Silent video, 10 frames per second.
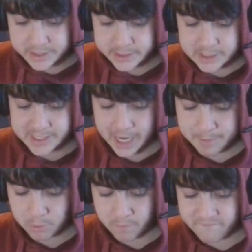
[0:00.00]
to the
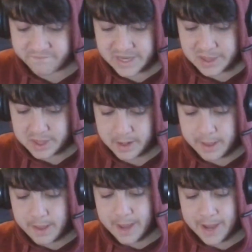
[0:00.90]
table of fifth.
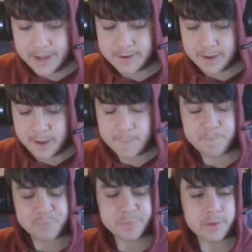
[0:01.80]
And um,
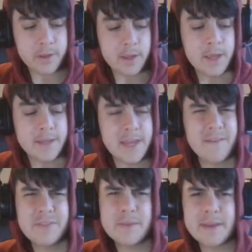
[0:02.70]
yeah,
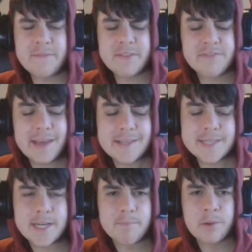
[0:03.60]
if the if the D's
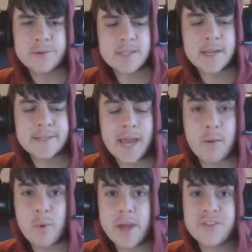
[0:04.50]
ended up losing that
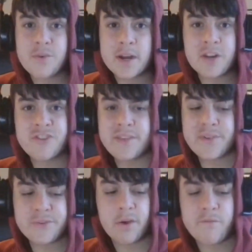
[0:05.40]
game, we still had a chance
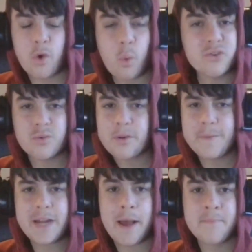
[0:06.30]
at top four, which would have
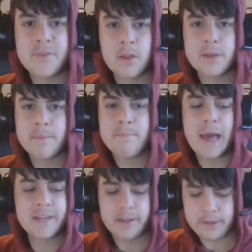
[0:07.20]
been absolutely
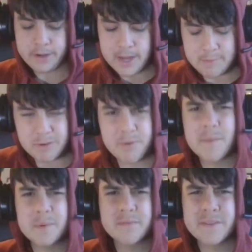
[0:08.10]
immaculate. We
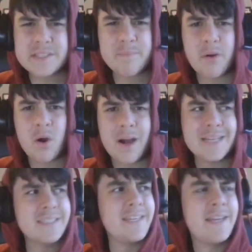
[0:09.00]
probably would have
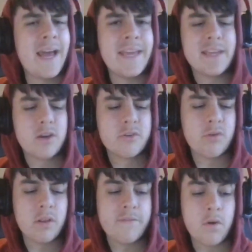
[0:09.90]
surprised in a
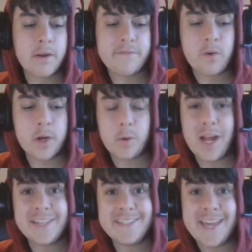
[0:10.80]
qualifying final
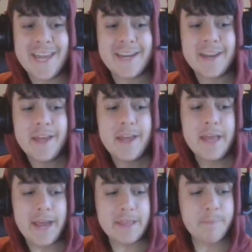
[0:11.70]
again,
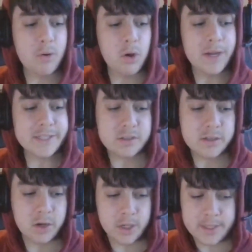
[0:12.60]
and the Pies could
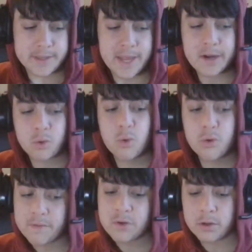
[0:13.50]
have gotten they could
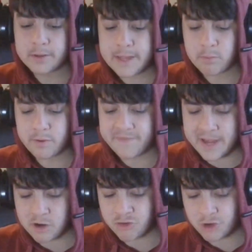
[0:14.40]
have gotten their
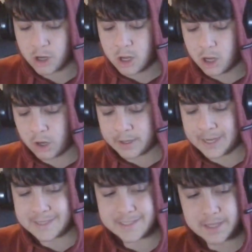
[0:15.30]
revenge on
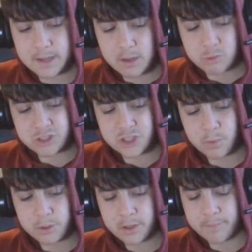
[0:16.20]
us, which I
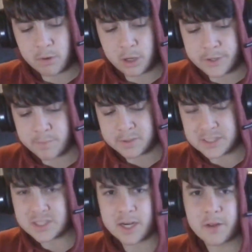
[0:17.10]
wouldn't have minded
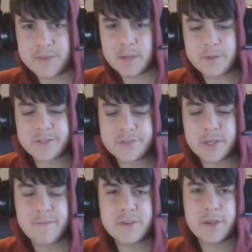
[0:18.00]
because I don't think we
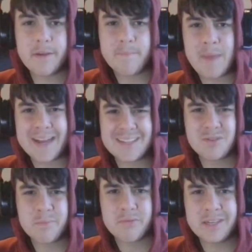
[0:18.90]
deserve to make it to
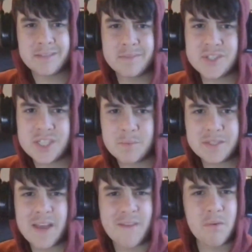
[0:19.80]
a prelim this year. We
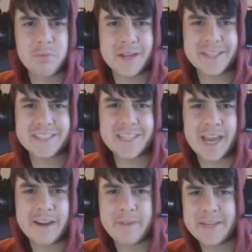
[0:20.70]
haven't played the
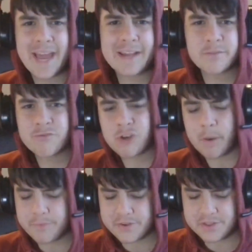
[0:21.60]
same. The games we've
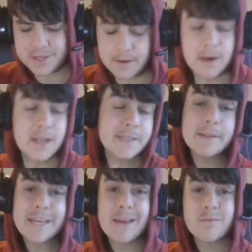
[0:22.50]
dropped, that some of
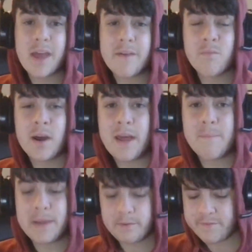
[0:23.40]
the games we have won have
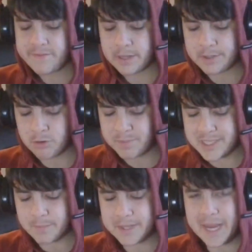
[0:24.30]
been really good, but
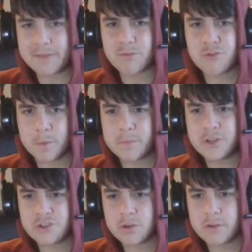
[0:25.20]
some of the games we've dropped, we
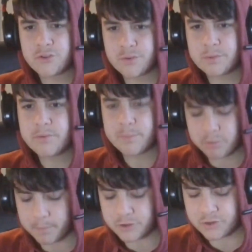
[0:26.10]
should, should we
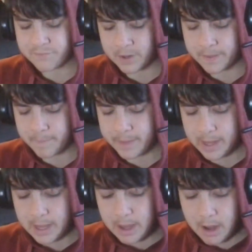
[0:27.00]
probably should have won them.
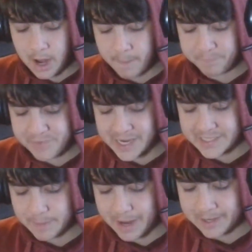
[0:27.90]
Um, next
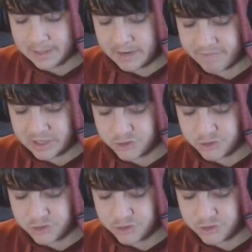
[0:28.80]
game, Adelaide v